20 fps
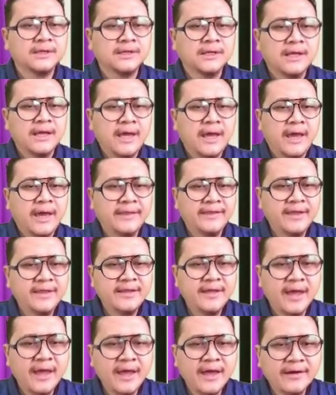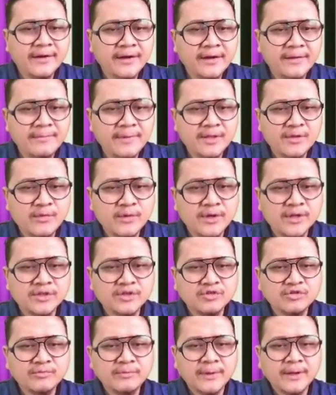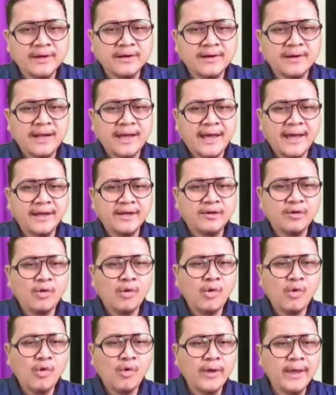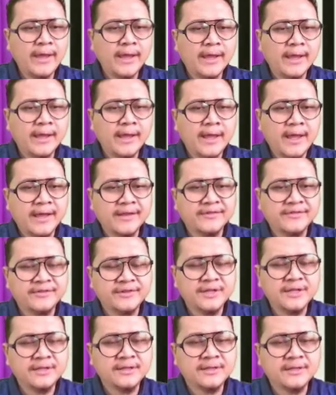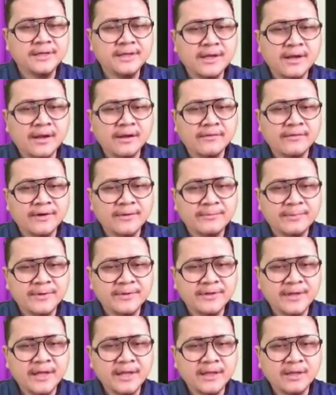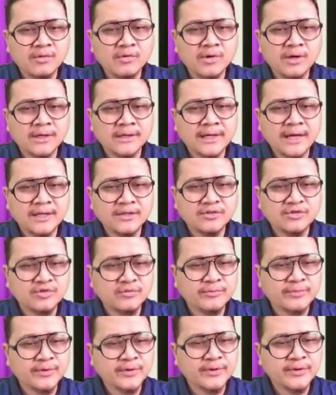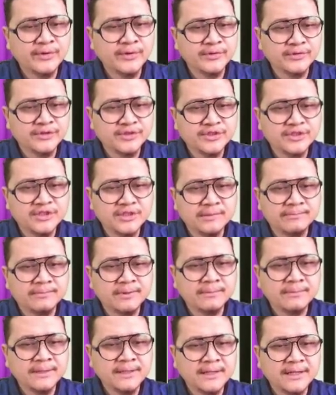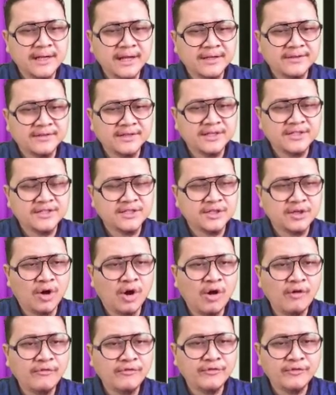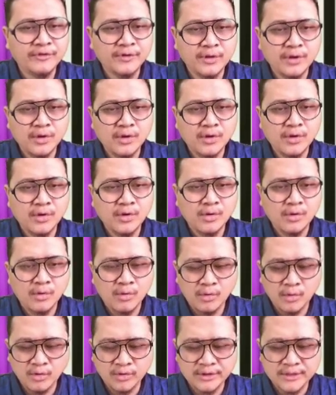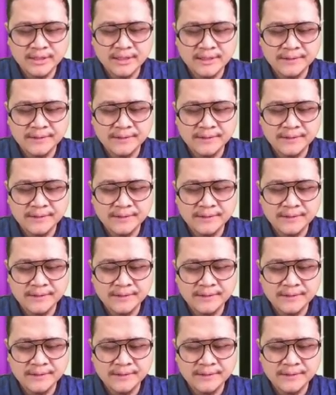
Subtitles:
And then the area between the two parallel lines OA and CT represent the work done to produce the permanent extension of OT.